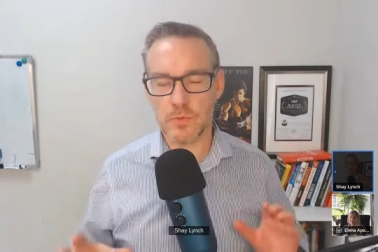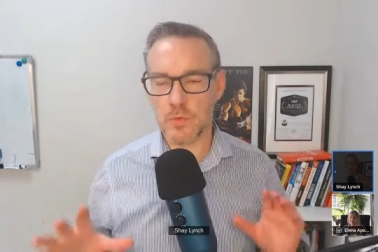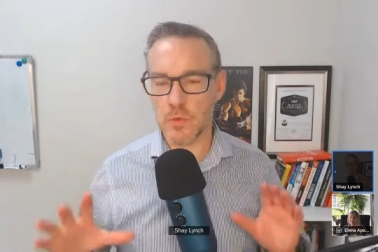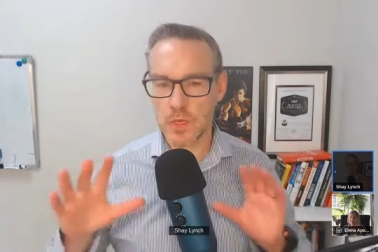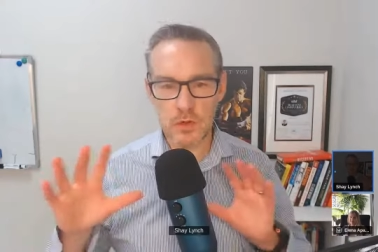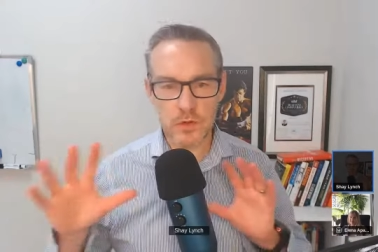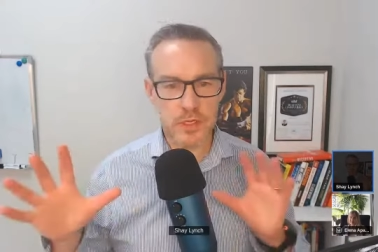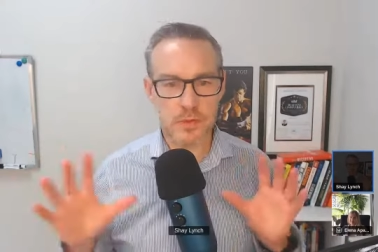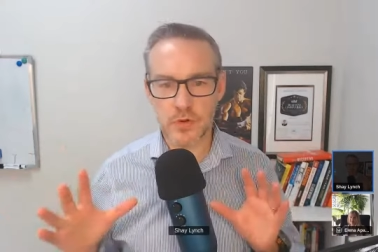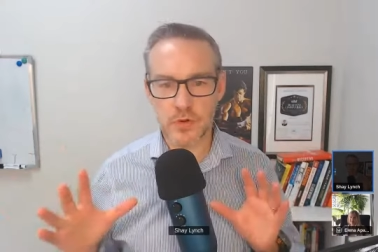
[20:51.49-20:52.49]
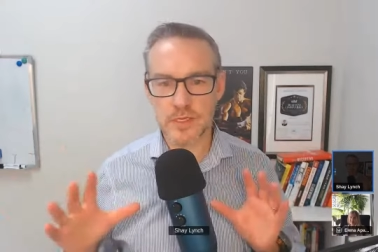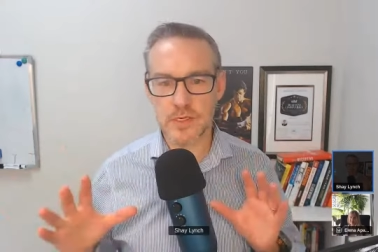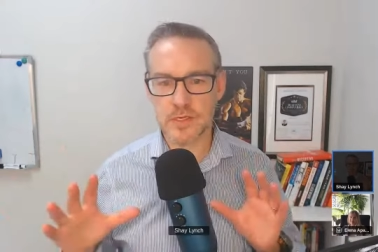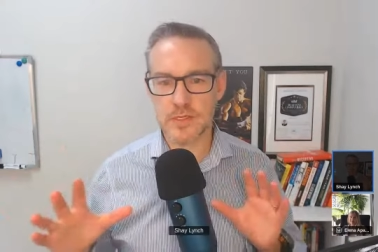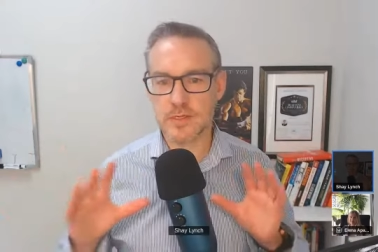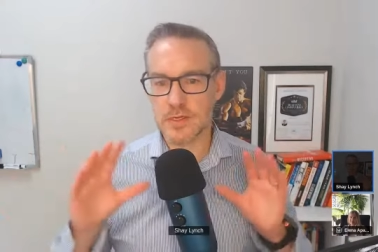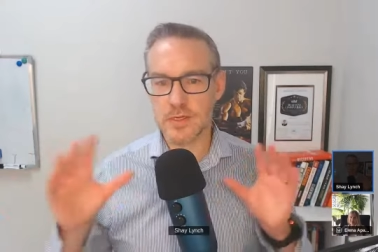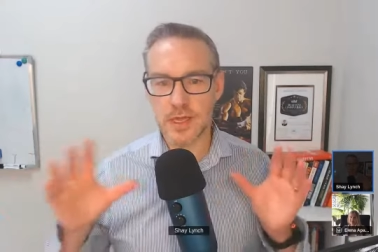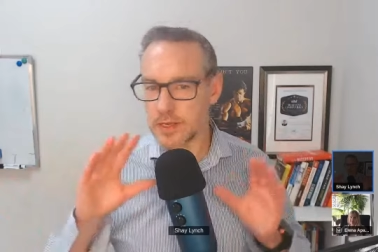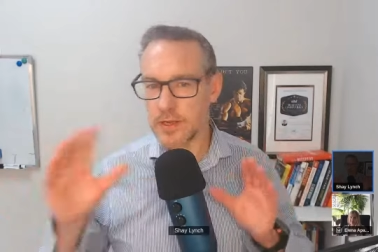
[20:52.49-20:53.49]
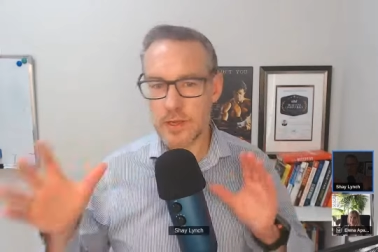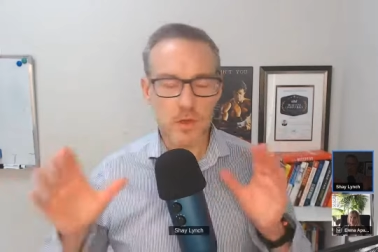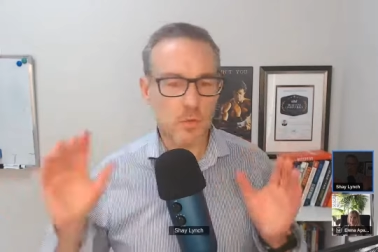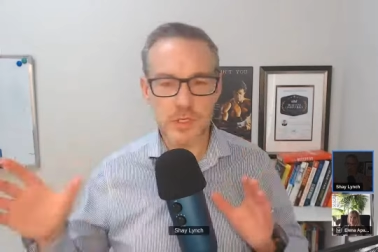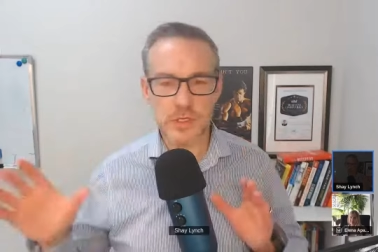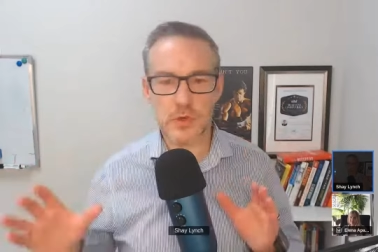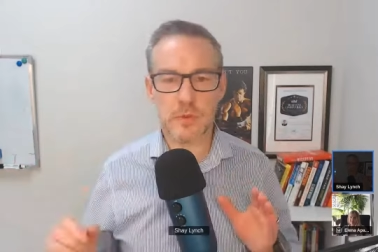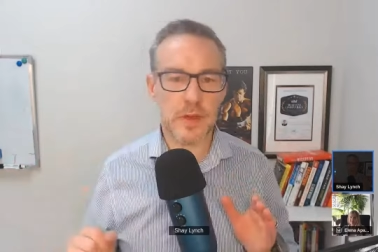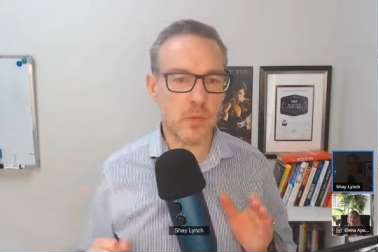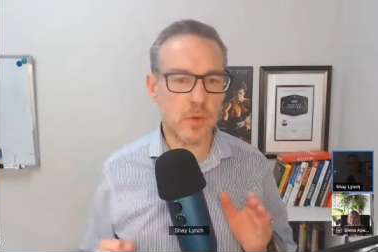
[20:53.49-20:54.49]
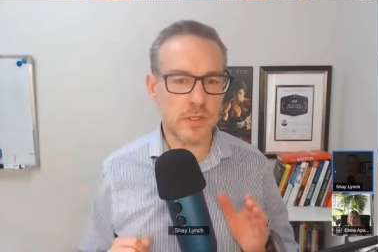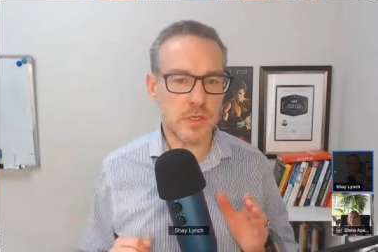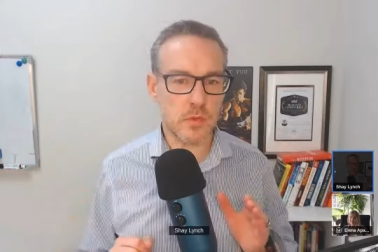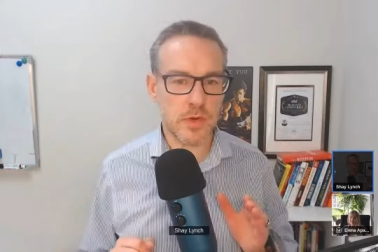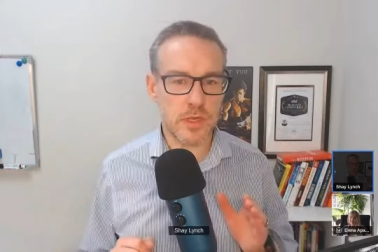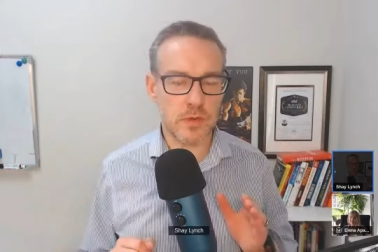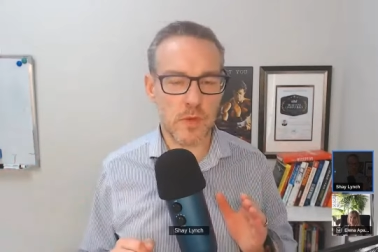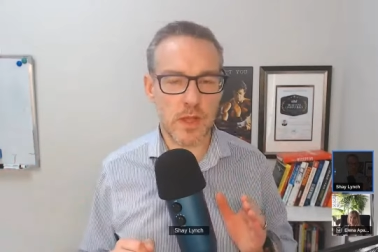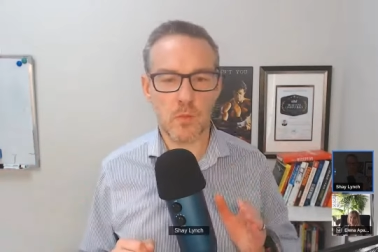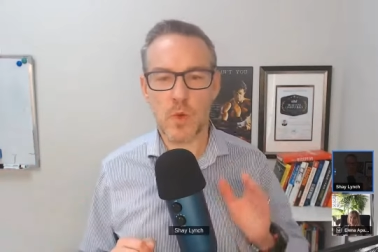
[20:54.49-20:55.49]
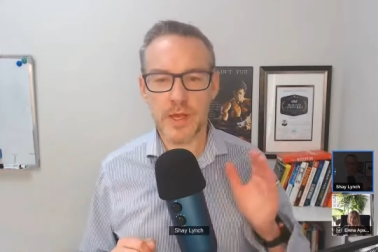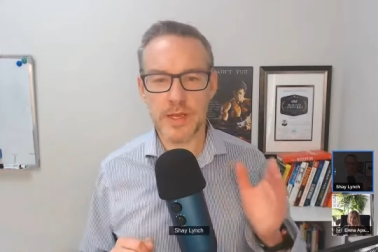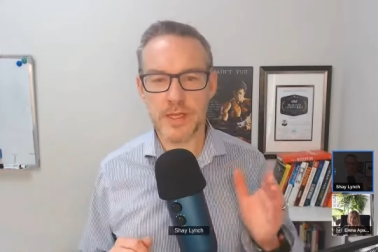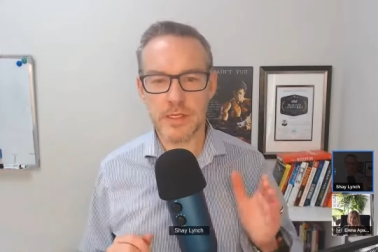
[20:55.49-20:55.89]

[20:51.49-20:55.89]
We look at the processes, and then we talk about what's not working well, what is,